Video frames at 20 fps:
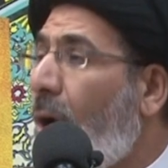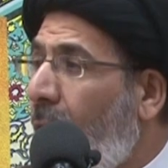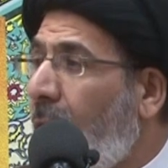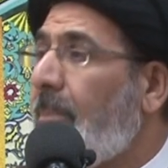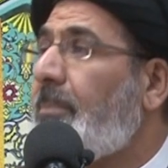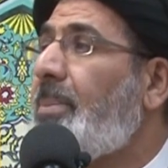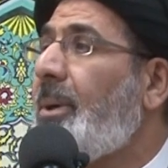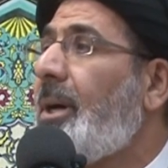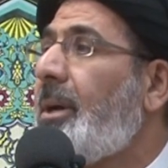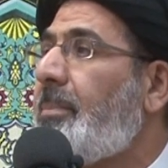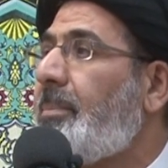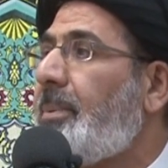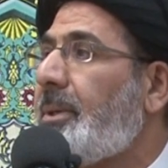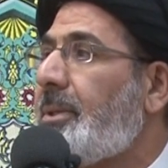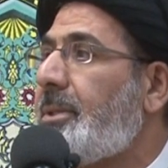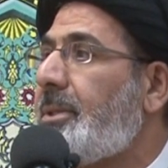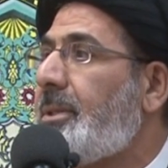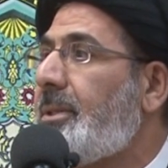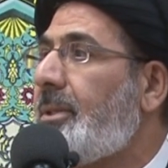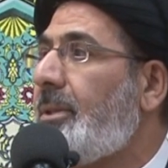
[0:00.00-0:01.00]
on
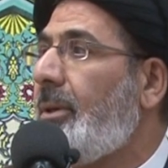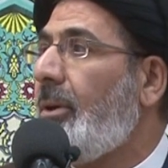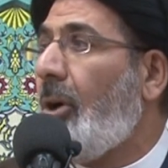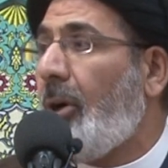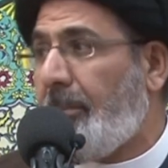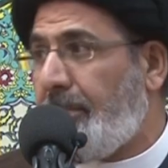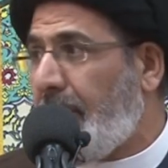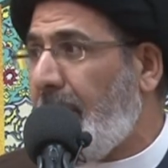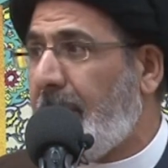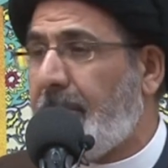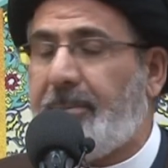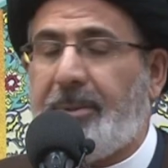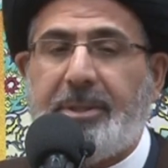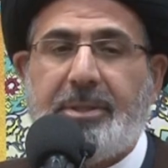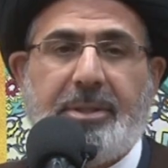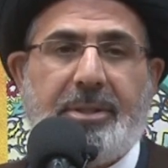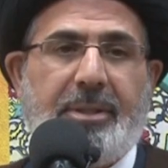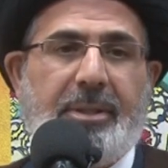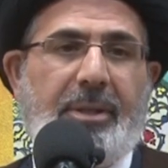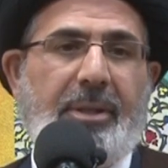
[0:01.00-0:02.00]
purpose. On
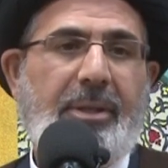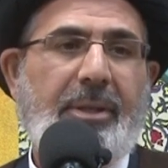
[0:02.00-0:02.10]
purpose.